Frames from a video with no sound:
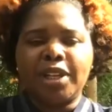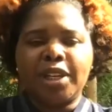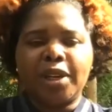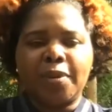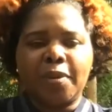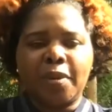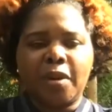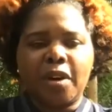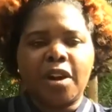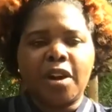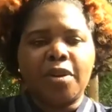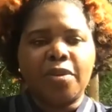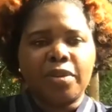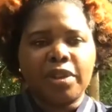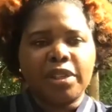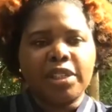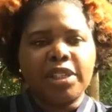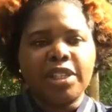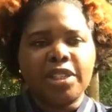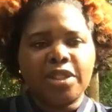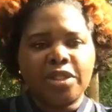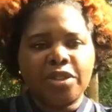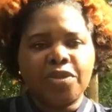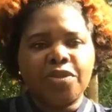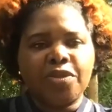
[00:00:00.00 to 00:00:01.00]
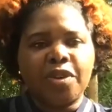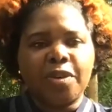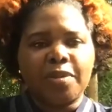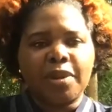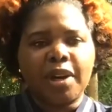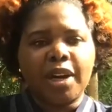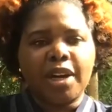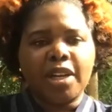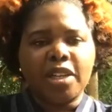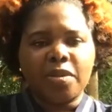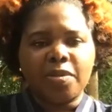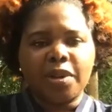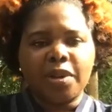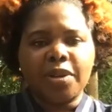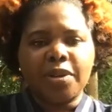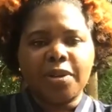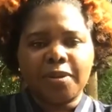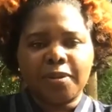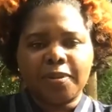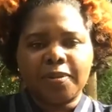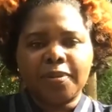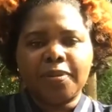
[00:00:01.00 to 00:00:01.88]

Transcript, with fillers: they were all released from the hospital.